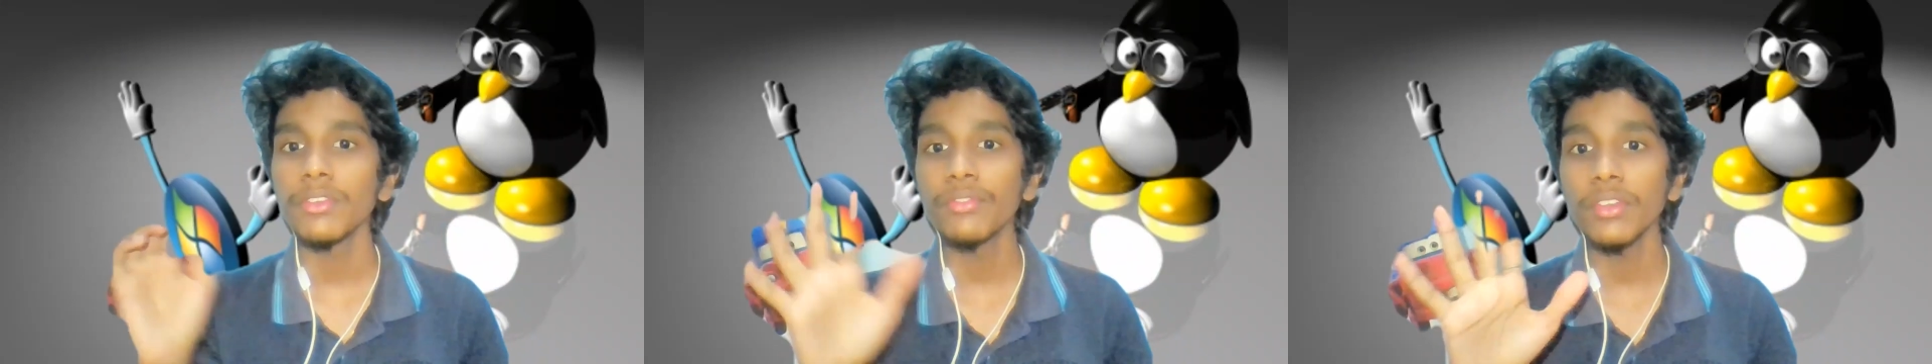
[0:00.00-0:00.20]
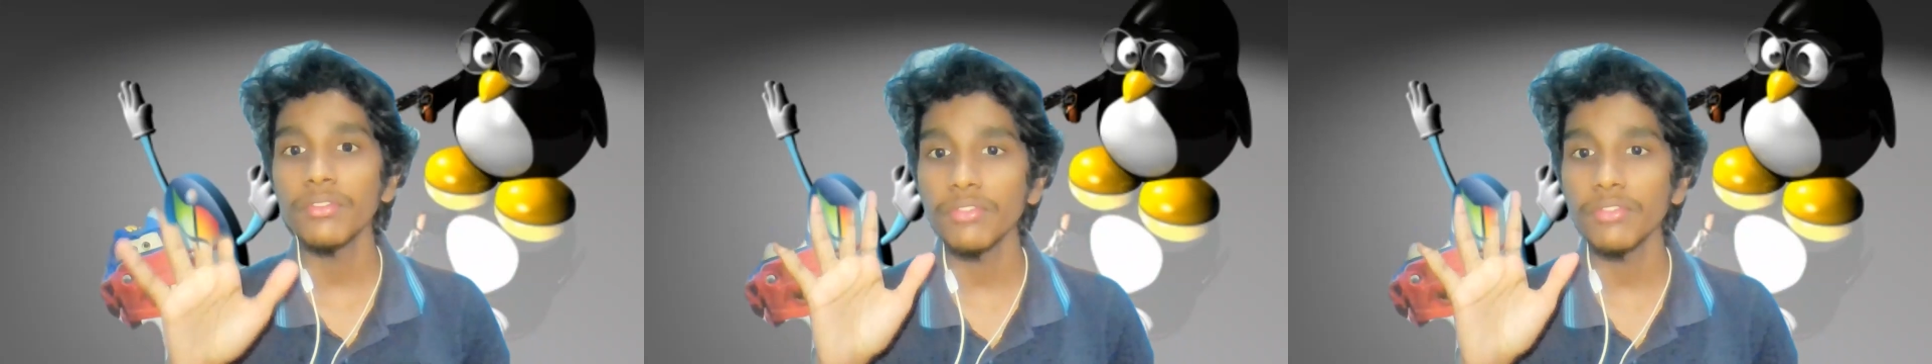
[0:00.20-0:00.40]
If
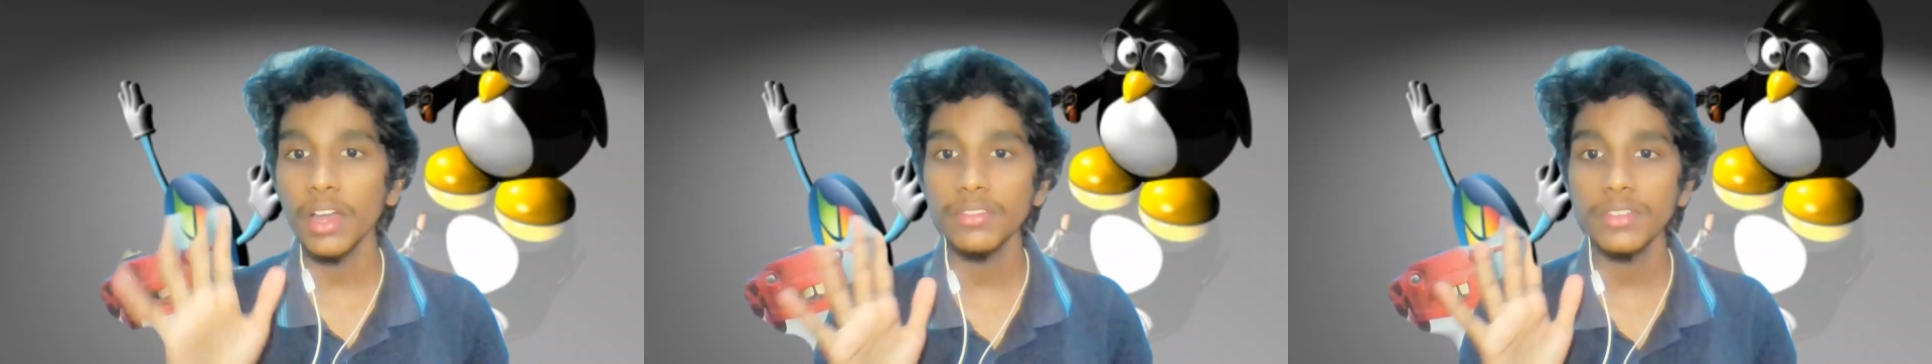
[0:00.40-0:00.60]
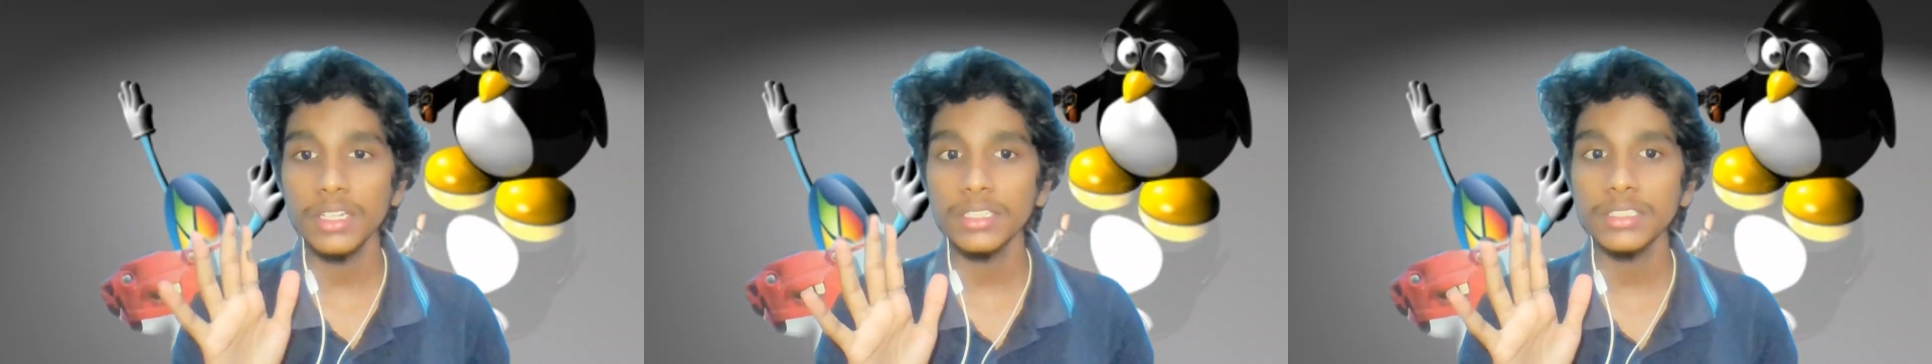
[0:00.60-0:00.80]
you fit
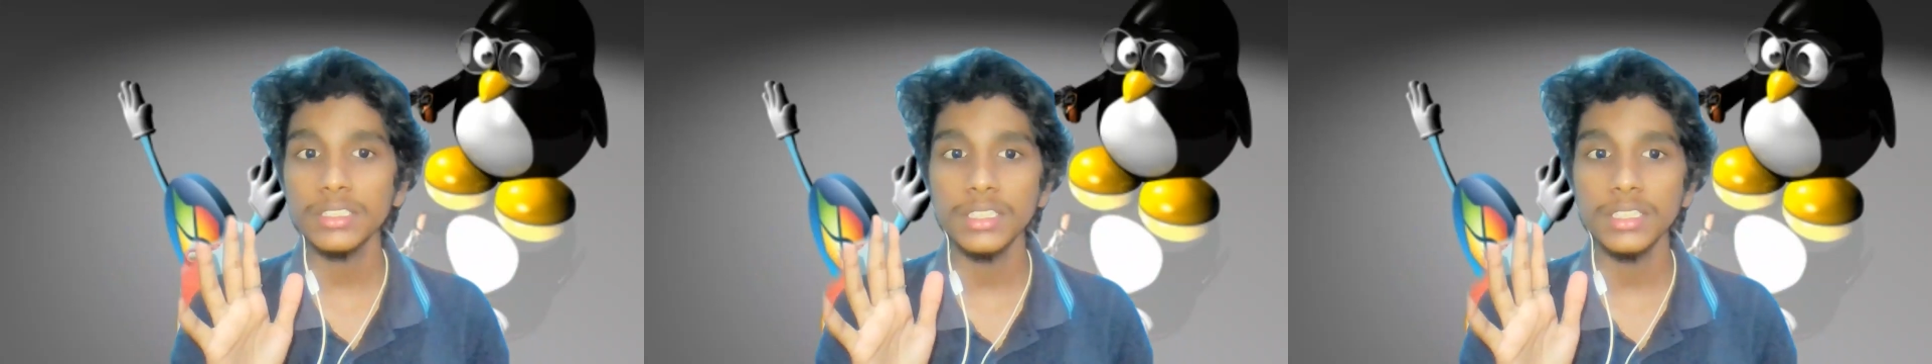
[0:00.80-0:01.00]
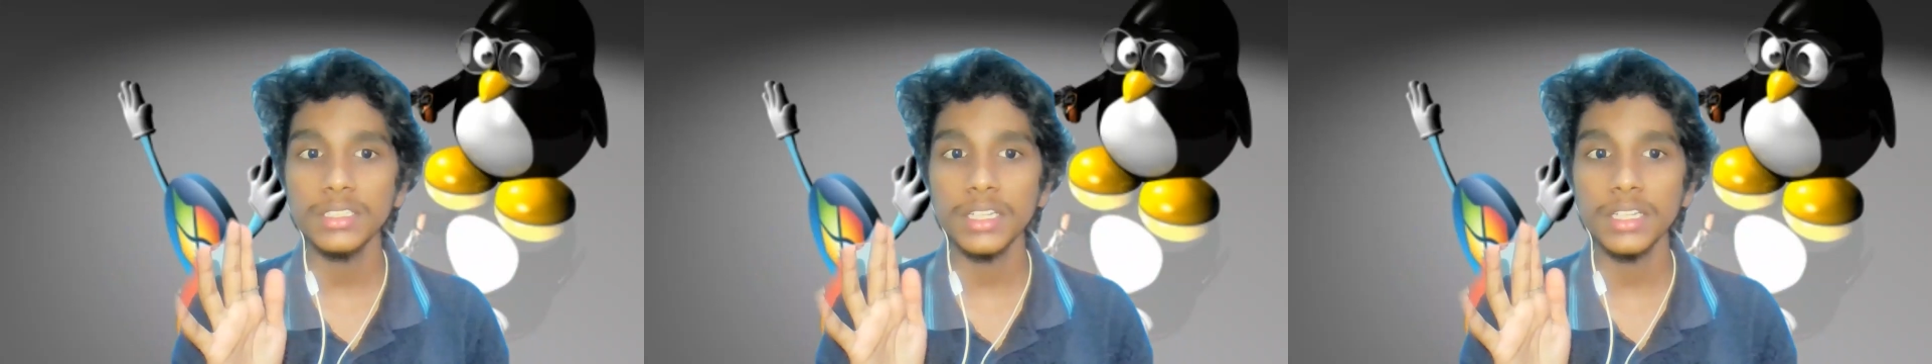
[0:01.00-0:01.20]
5 adults
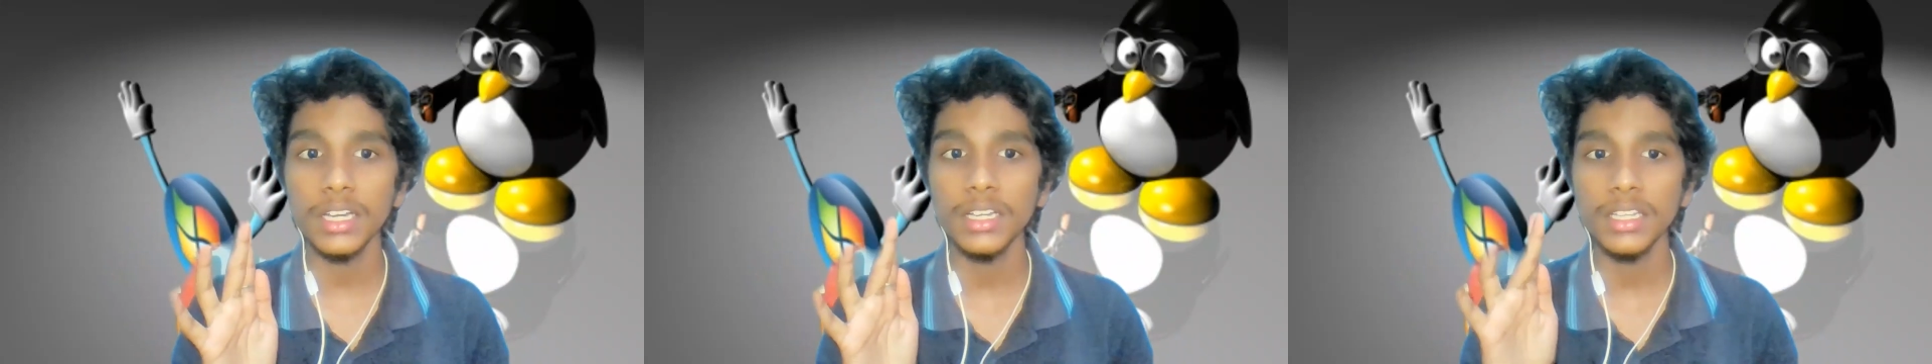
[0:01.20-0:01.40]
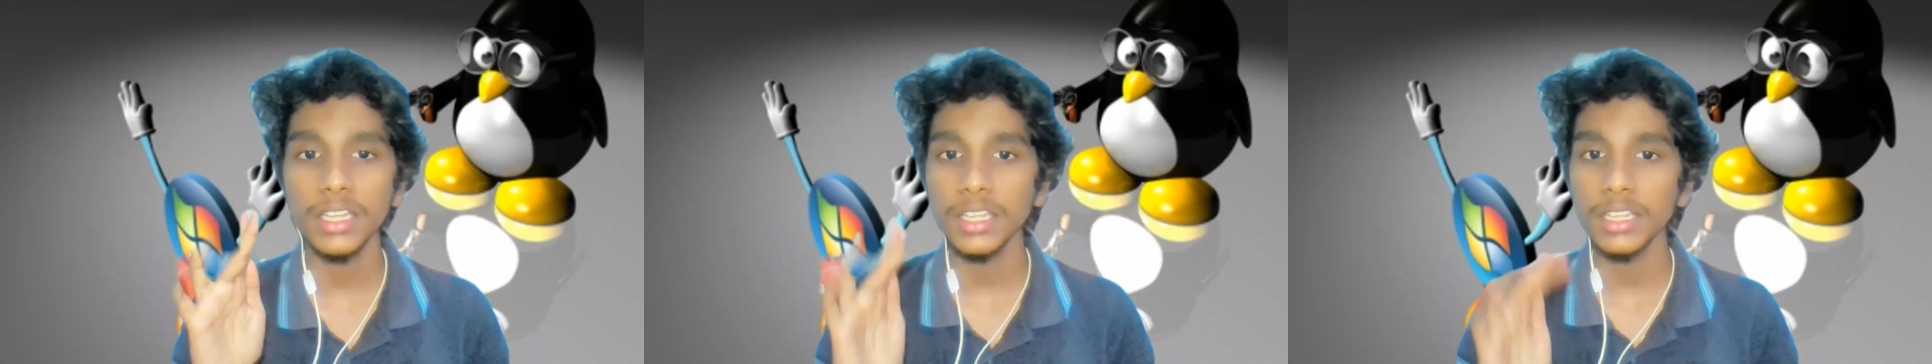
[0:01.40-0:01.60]
in this
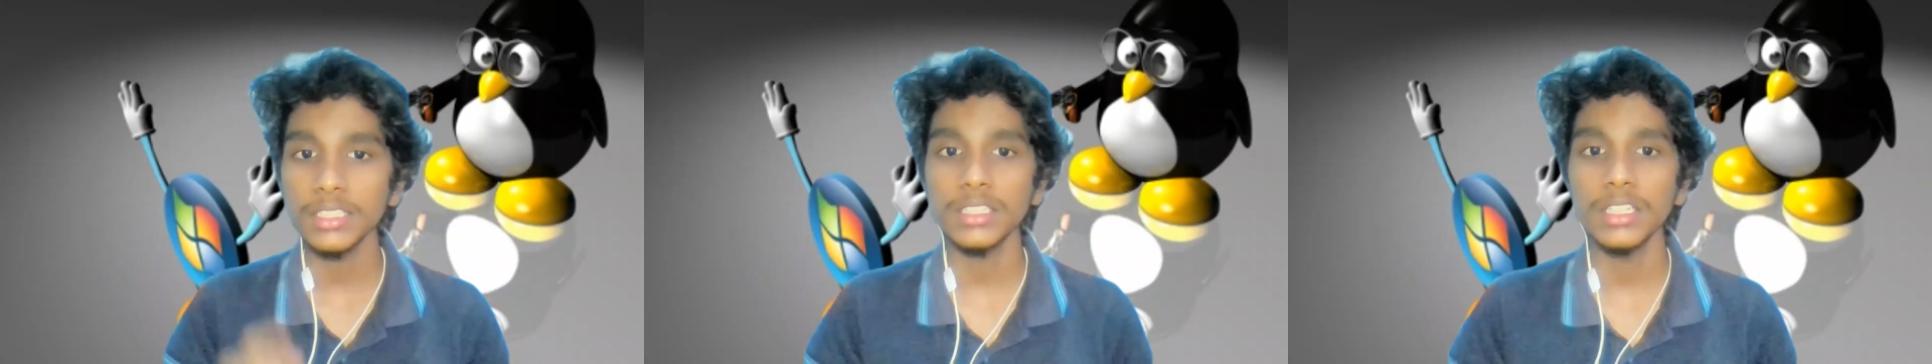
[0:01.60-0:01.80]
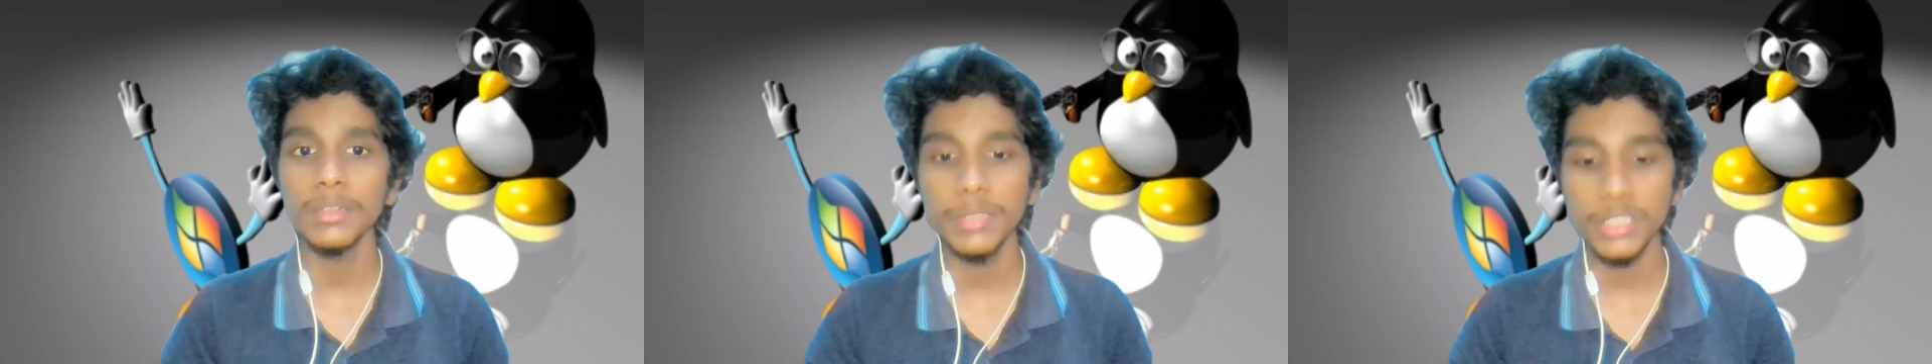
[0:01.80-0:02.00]
car, it can
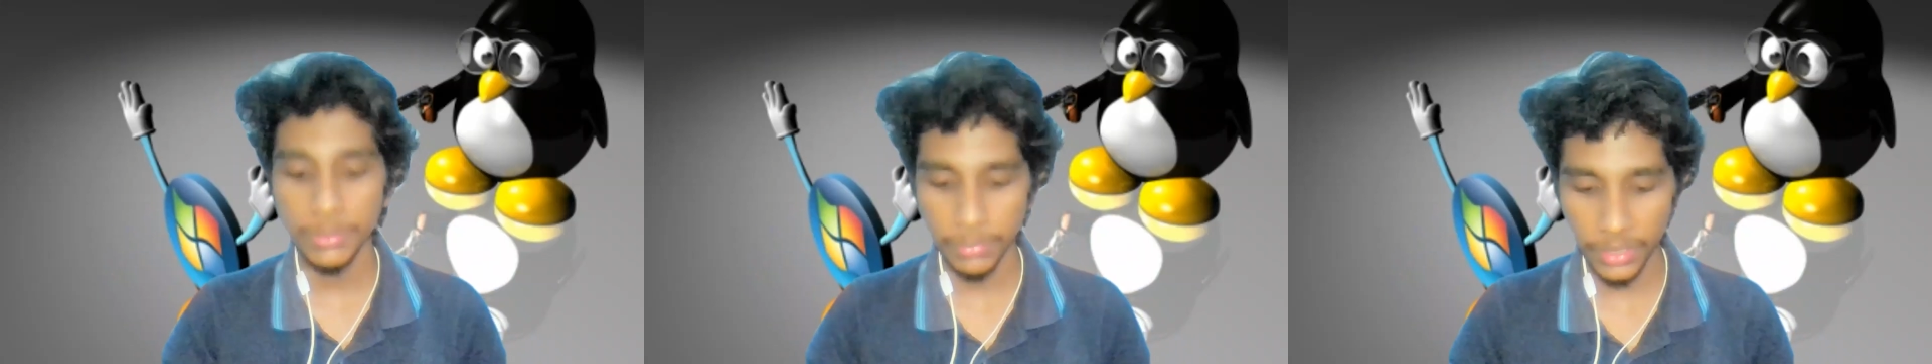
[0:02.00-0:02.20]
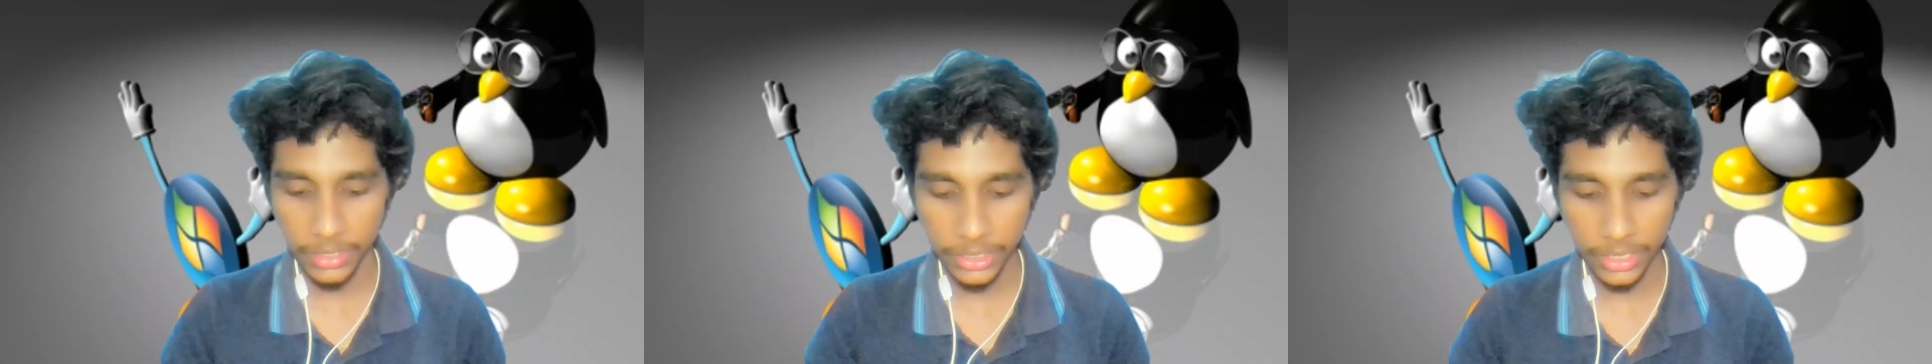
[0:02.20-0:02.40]
still be
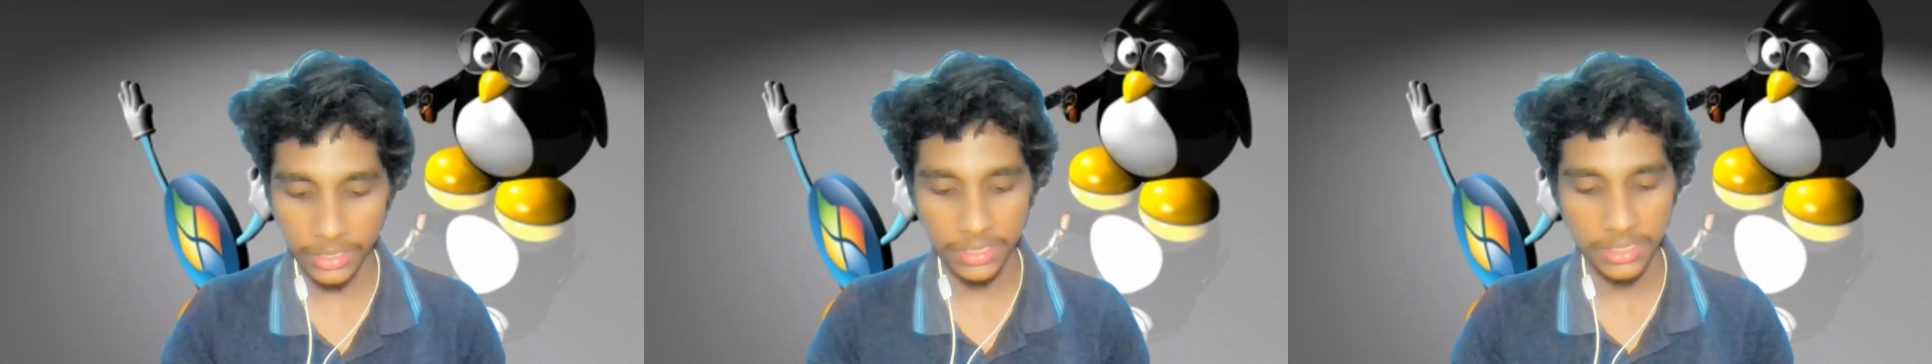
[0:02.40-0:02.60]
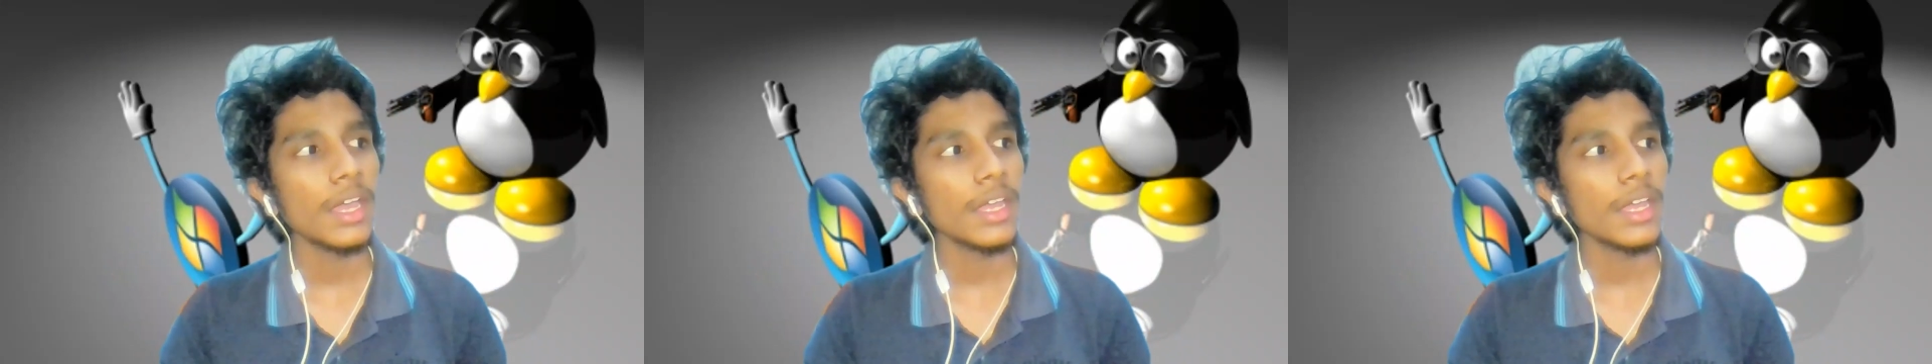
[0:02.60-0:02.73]
spacious.